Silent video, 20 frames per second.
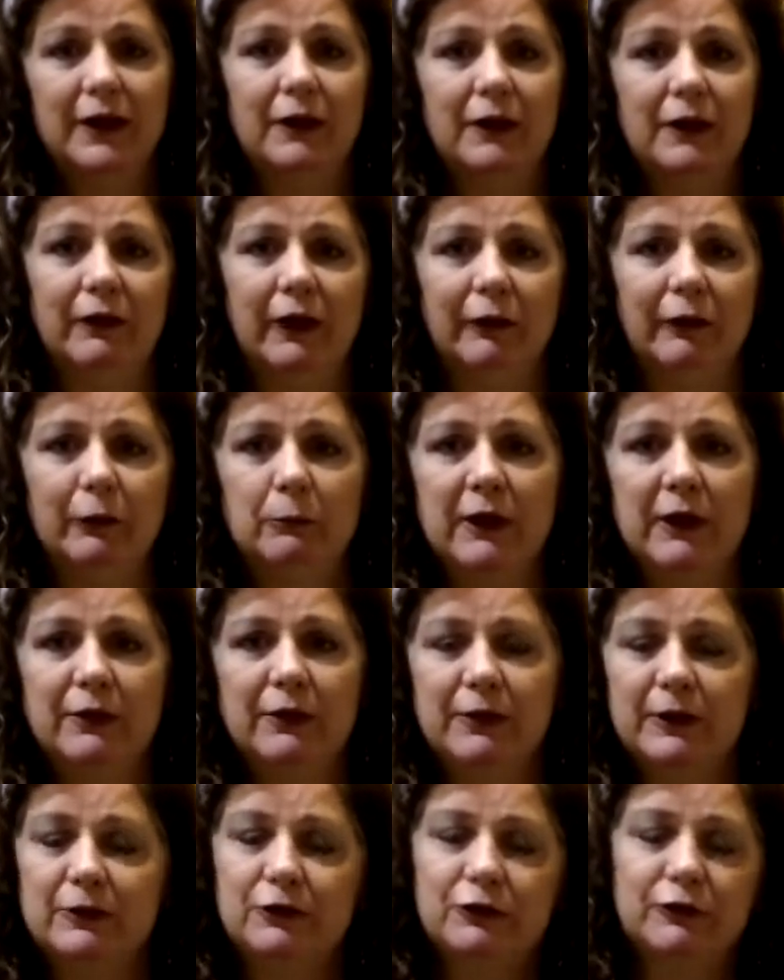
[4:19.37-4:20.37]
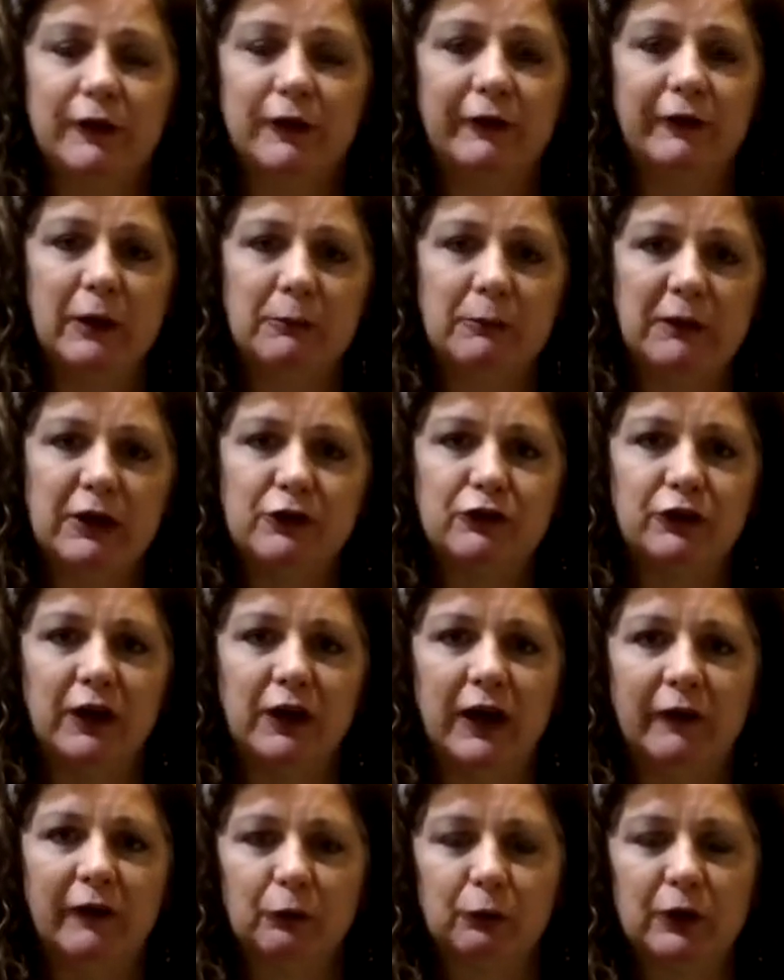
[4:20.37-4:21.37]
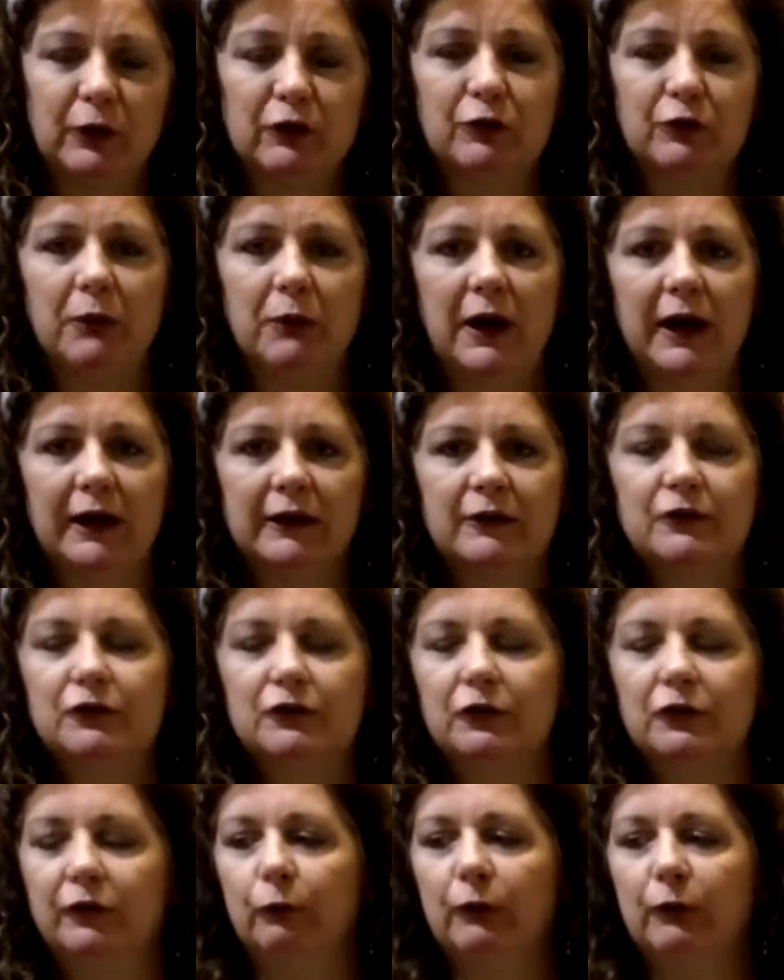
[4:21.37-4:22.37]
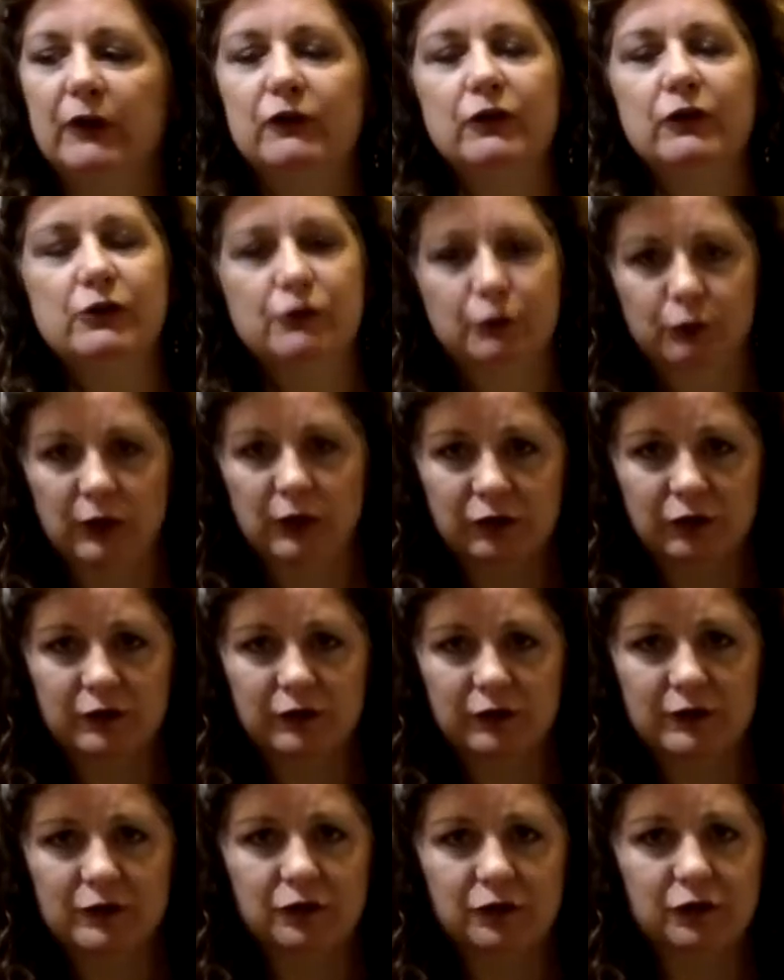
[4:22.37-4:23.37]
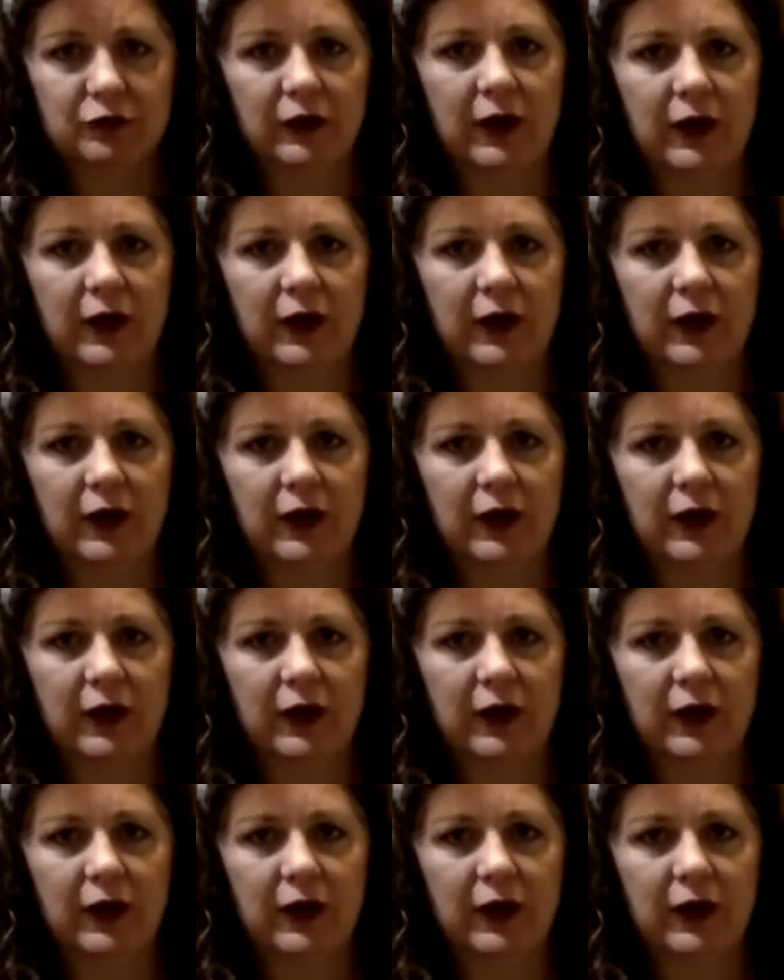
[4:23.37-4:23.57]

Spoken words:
the other methods that they mention on the RIT box and the RIT instructions